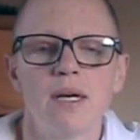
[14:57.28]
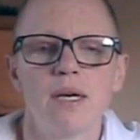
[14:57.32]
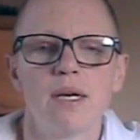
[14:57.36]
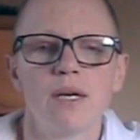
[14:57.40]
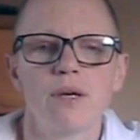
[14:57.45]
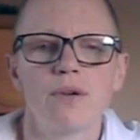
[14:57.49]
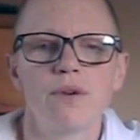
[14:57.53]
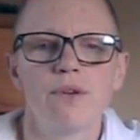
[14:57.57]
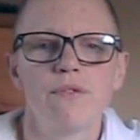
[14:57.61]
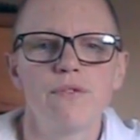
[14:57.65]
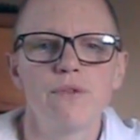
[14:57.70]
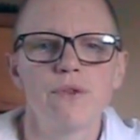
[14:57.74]

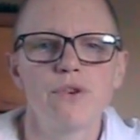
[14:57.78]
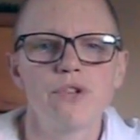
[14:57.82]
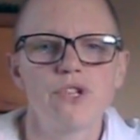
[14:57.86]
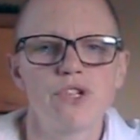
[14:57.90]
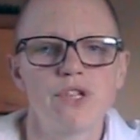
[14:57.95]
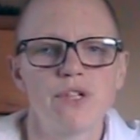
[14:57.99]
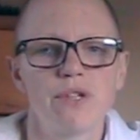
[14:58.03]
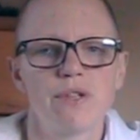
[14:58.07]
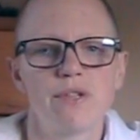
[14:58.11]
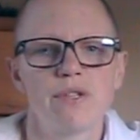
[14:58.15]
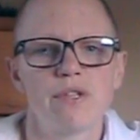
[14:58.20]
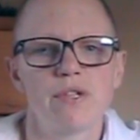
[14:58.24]
good
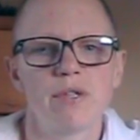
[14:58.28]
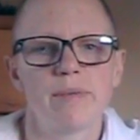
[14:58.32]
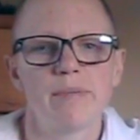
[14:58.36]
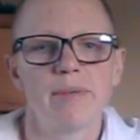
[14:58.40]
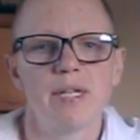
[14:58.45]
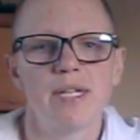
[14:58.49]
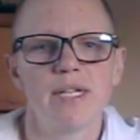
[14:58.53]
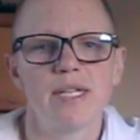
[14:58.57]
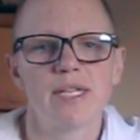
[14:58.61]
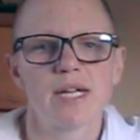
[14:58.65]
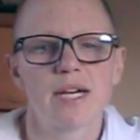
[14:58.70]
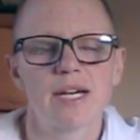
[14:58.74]
fortune to
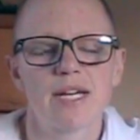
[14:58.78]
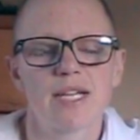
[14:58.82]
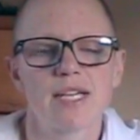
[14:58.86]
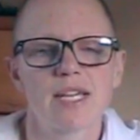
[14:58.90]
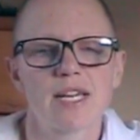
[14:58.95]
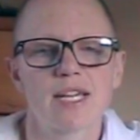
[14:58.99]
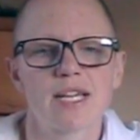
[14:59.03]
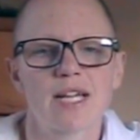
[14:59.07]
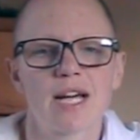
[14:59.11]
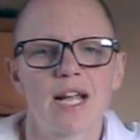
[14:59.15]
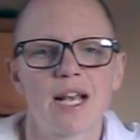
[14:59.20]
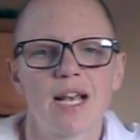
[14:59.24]
meet
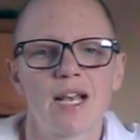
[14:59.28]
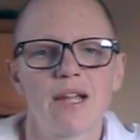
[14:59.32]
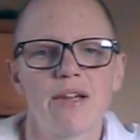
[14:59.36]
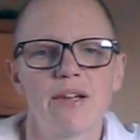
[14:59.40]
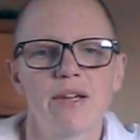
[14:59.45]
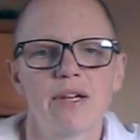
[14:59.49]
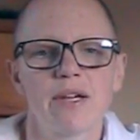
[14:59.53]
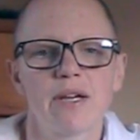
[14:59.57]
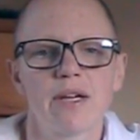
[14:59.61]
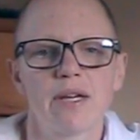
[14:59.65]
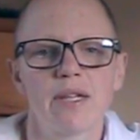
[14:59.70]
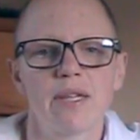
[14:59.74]
Aita
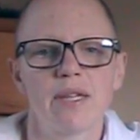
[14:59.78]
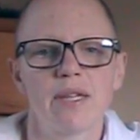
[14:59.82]
Taloka,